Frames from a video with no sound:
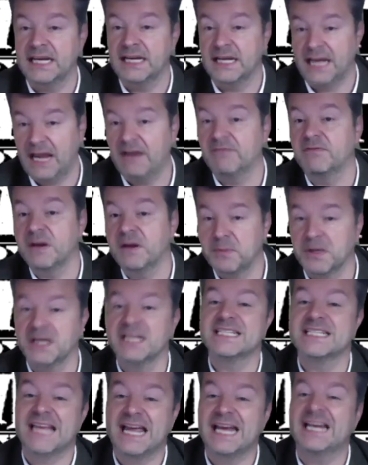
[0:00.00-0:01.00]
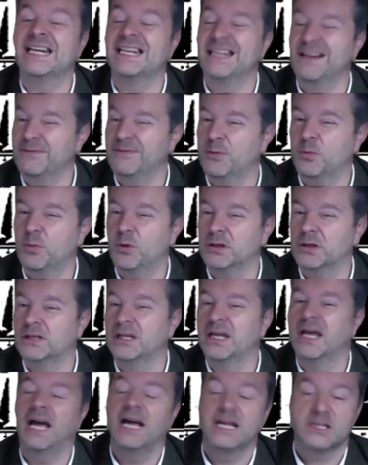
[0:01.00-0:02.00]
everybody's getting a different one,
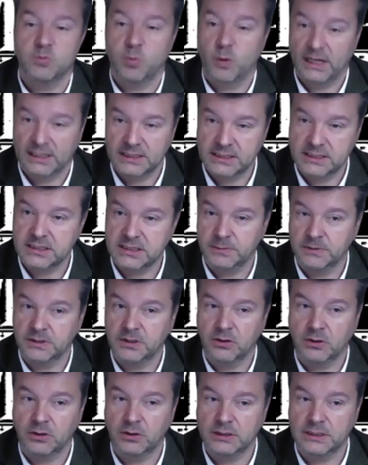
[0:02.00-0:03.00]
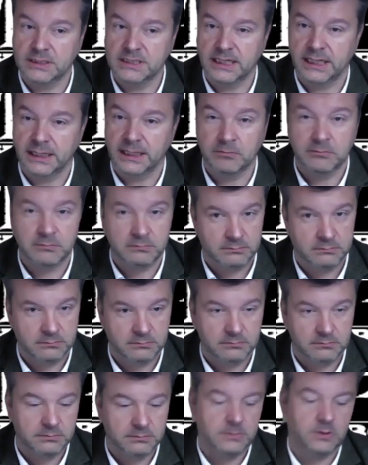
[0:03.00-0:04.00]
as well as some that are all the same.
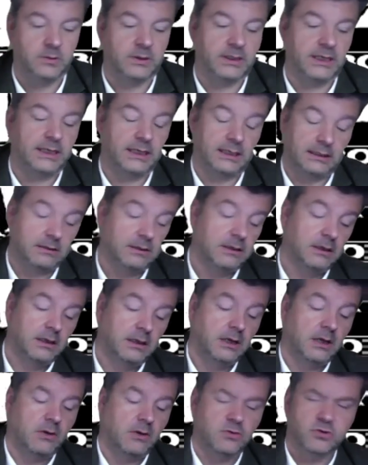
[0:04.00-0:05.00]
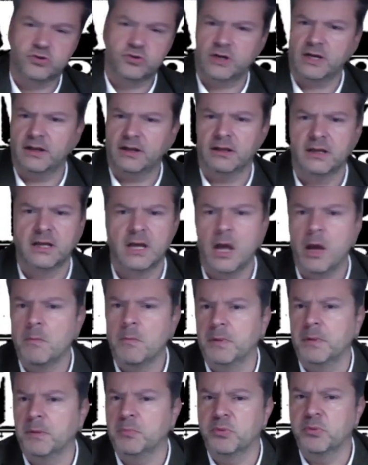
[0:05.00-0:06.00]
Okay.
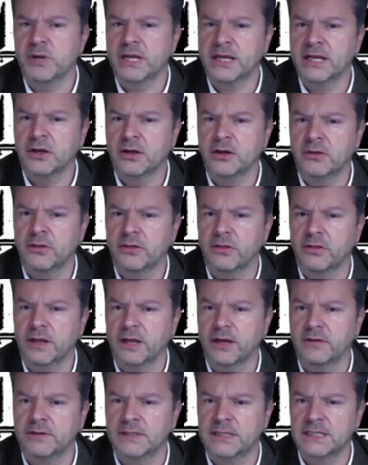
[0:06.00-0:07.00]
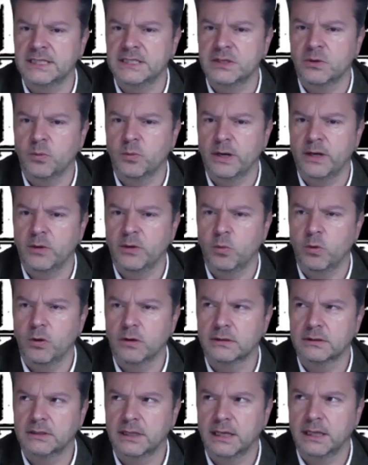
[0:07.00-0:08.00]
My brain couldn't think of an easier way to word
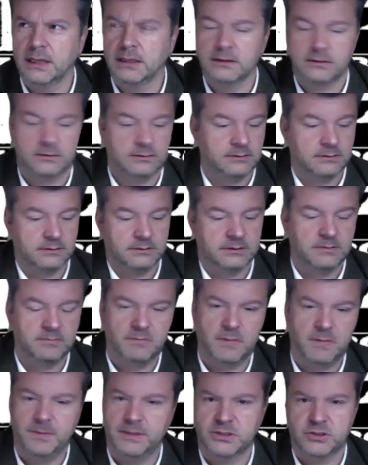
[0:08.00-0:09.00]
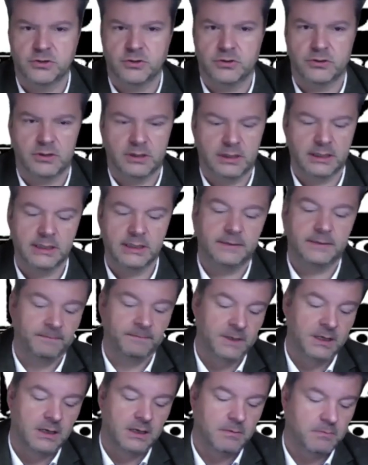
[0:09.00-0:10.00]
that. Maybe it's too early.
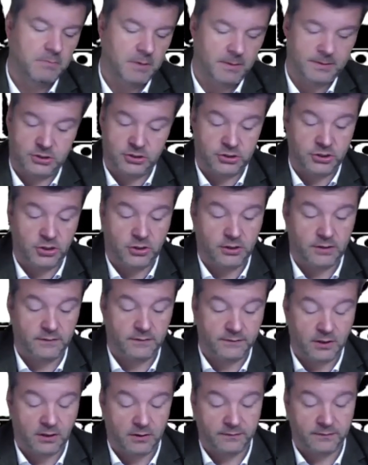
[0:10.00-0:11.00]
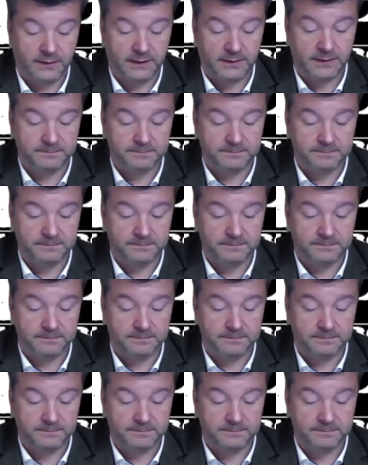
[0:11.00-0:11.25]
Maybe just not enough coffee.